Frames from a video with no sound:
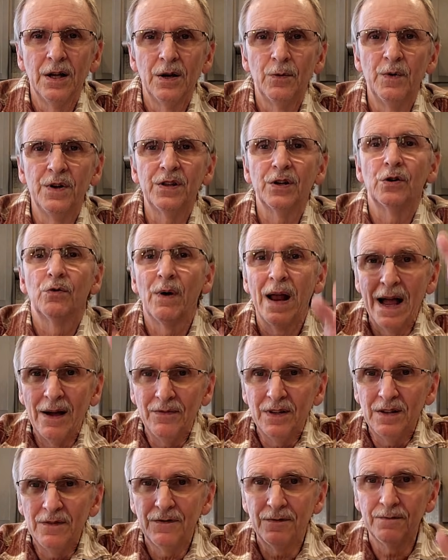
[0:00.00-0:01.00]
with a
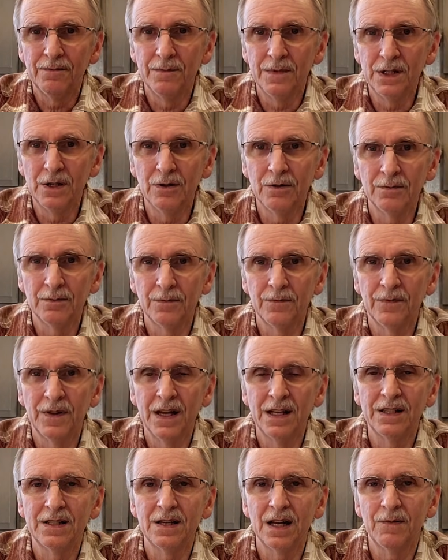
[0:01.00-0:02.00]
gravity you know,
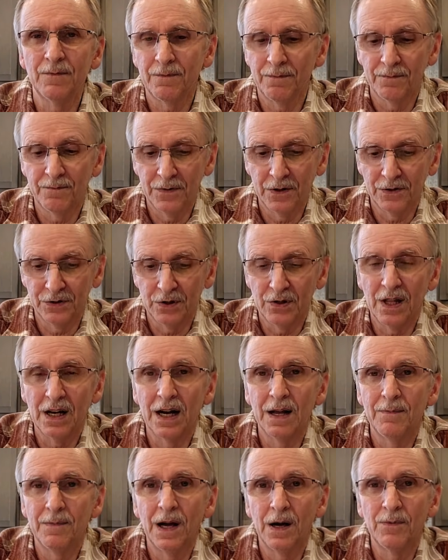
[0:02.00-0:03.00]
fed type filter that
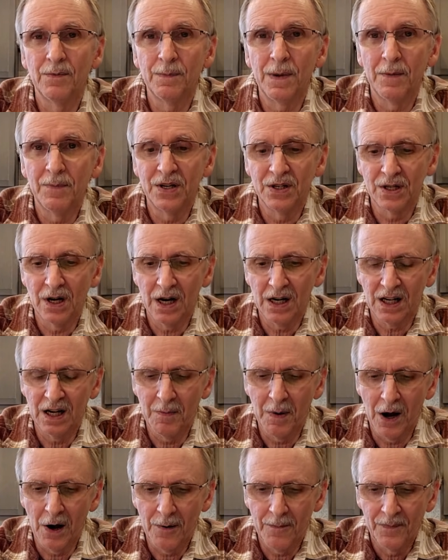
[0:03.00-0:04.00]
I've, I've been talking
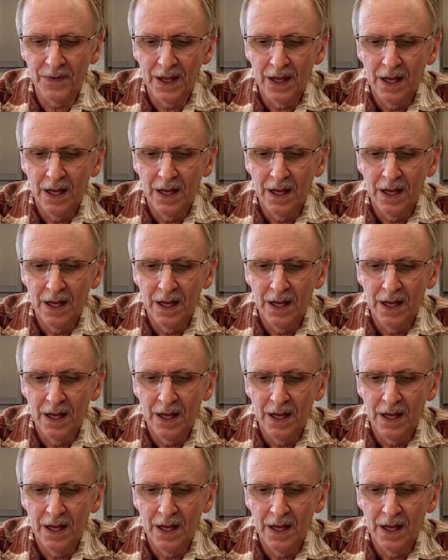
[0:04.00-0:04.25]
about,